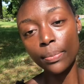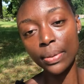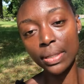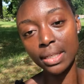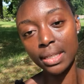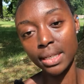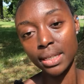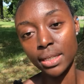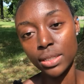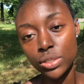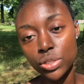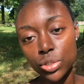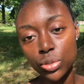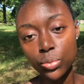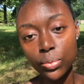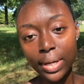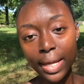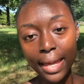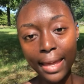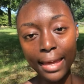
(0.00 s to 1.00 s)
a beginning
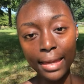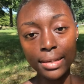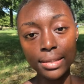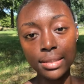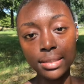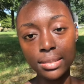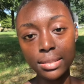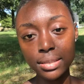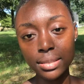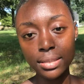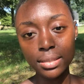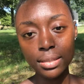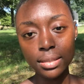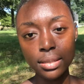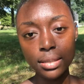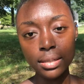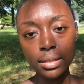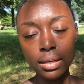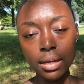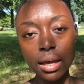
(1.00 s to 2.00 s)
to an end
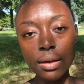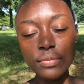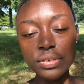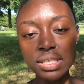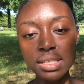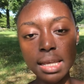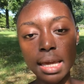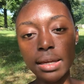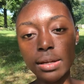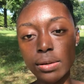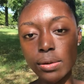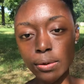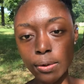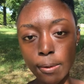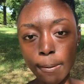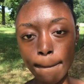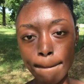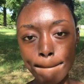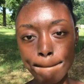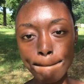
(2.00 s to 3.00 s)
of a cycle.
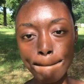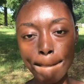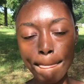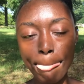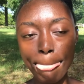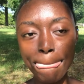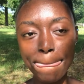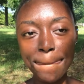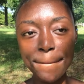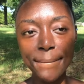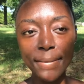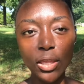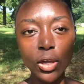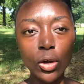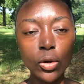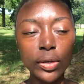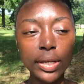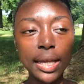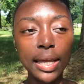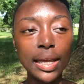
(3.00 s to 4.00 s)

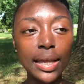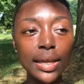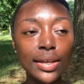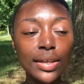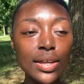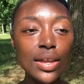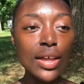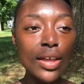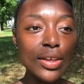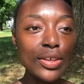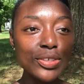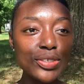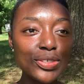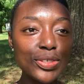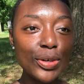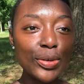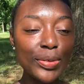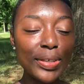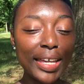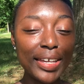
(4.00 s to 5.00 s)
Okay,
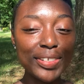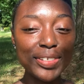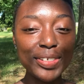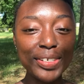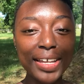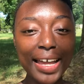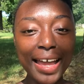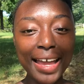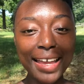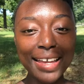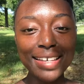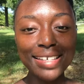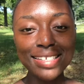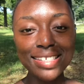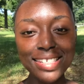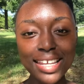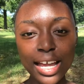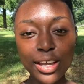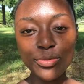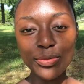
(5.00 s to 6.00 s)
so yes, you
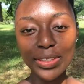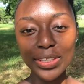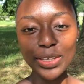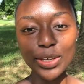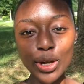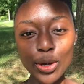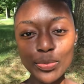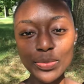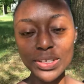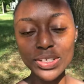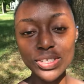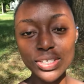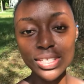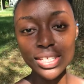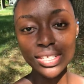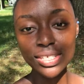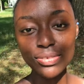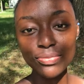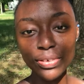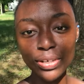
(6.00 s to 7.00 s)
guys, I really hope that
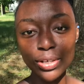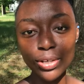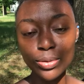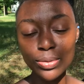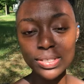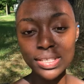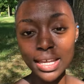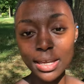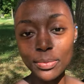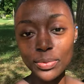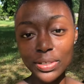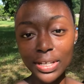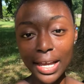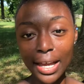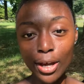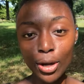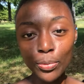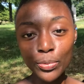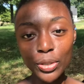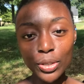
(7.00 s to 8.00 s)
this video was able to
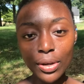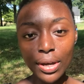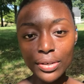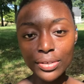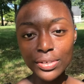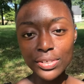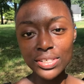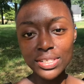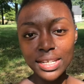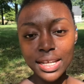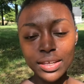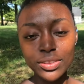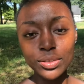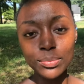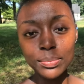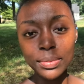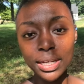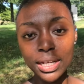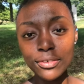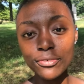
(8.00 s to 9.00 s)
help you understand the
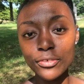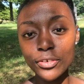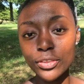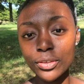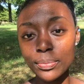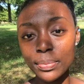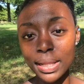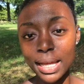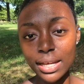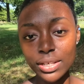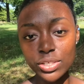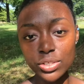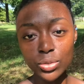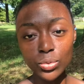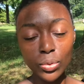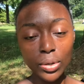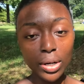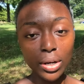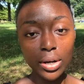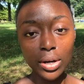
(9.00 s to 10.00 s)
meaning for the black
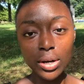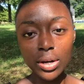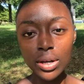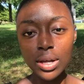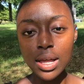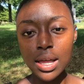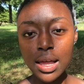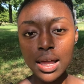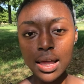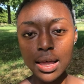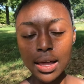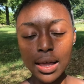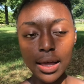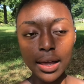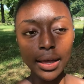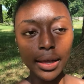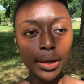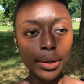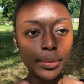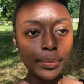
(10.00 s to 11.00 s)
squirrel.
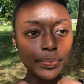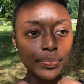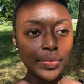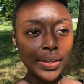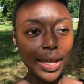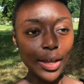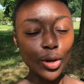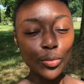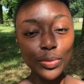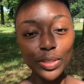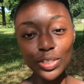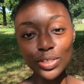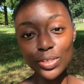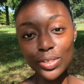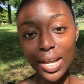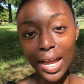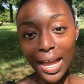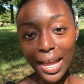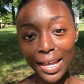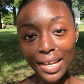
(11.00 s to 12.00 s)
I hope that you
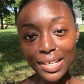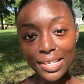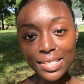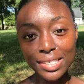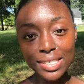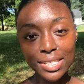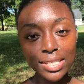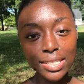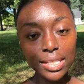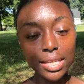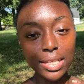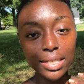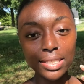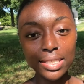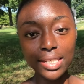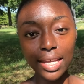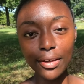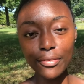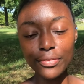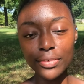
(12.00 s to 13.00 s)
guys
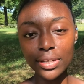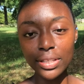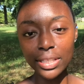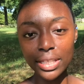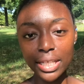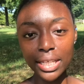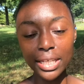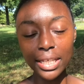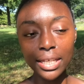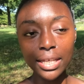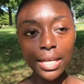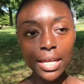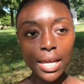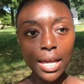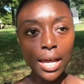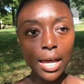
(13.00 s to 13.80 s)
definitely